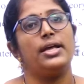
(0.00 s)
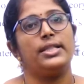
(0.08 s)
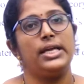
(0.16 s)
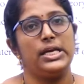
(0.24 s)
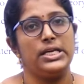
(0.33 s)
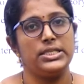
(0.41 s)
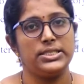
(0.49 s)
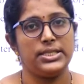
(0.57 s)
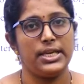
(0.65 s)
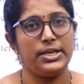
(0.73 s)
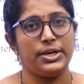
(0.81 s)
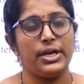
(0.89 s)
the
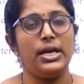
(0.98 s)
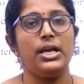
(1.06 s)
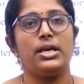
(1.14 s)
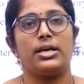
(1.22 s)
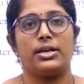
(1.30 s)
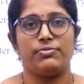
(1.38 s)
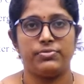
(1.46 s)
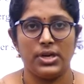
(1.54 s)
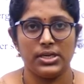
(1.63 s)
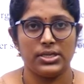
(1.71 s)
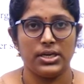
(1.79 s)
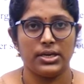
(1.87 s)
incident ray,
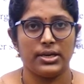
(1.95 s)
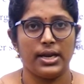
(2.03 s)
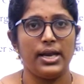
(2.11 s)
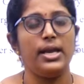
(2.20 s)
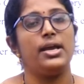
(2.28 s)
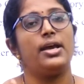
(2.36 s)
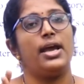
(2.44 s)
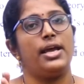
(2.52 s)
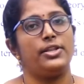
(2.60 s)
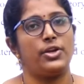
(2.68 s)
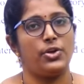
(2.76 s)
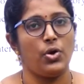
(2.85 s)
reflected ray
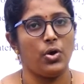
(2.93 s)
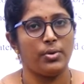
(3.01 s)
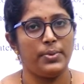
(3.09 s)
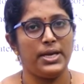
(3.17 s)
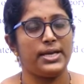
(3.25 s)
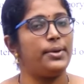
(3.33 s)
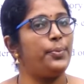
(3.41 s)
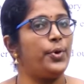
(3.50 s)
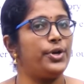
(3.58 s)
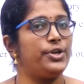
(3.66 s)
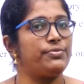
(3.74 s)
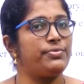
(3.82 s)
and the normal at the
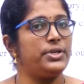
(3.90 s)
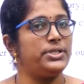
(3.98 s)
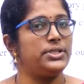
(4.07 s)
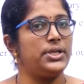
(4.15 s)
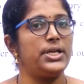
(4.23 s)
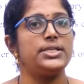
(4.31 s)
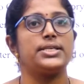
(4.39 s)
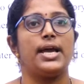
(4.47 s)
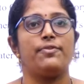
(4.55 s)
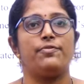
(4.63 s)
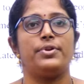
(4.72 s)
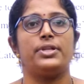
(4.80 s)
point of incidence,
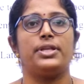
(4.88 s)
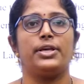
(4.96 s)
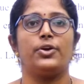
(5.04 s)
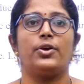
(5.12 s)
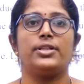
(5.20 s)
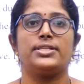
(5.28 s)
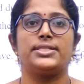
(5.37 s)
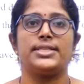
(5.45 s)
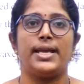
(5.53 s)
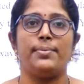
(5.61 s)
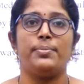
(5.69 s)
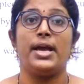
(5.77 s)
everything on the
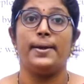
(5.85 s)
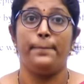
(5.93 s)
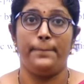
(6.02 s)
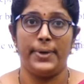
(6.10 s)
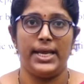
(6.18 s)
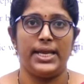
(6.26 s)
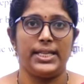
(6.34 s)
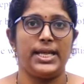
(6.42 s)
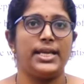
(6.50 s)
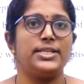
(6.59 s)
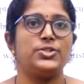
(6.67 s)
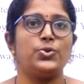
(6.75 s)
same plane.
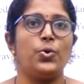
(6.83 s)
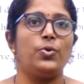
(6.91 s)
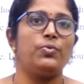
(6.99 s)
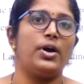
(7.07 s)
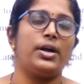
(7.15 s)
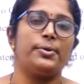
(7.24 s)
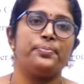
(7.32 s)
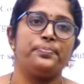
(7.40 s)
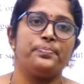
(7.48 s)
That is called what?